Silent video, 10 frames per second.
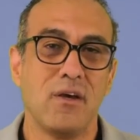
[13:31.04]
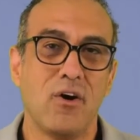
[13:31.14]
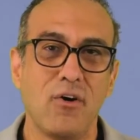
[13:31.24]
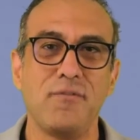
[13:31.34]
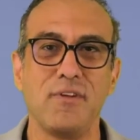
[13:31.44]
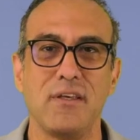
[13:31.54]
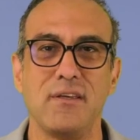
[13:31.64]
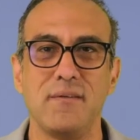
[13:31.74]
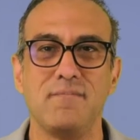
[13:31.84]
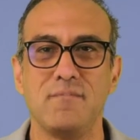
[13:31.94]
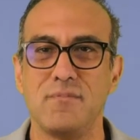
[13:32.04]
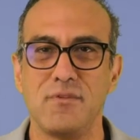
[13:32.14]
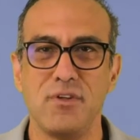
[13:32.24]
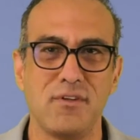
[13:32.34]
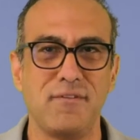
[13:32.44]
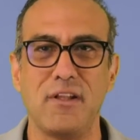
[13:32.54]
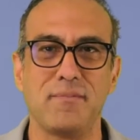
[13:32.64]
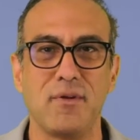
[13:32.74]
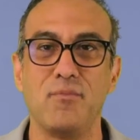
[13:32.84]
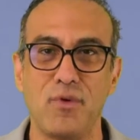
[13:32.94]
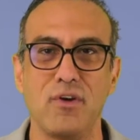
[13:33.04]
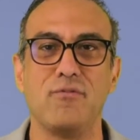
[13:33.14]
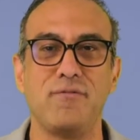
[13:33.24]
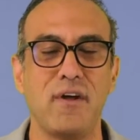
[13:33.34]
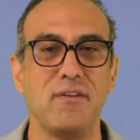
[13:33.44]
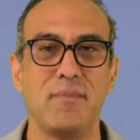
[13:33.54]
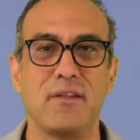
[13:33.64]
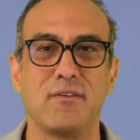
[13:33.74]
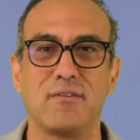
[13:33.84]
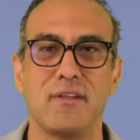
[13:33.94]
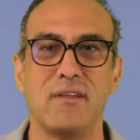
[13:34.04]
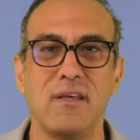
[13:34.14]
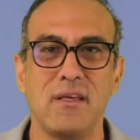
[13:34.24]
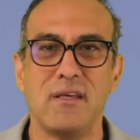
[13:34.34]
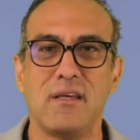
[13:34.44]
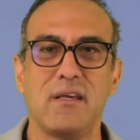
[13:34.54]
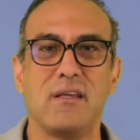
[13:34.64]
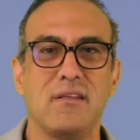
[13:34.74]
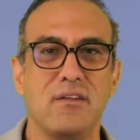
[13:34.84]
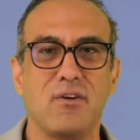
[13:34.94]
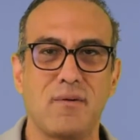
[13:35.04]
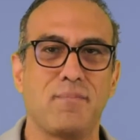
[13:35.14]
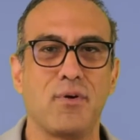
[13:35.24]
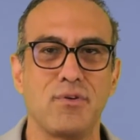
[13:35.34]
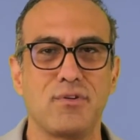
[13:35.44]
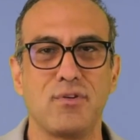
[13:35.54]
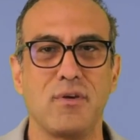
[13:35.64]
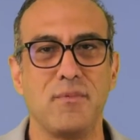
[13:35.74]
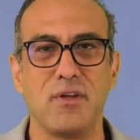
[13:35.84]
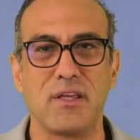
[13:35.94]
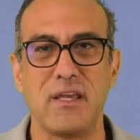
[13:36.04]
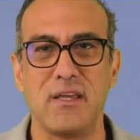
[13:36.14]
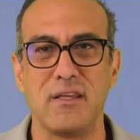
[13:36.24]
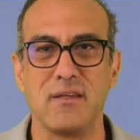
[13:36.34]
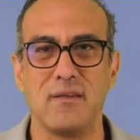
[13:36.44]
Hopefully, you develop some real fundamentals in your approach to communicating.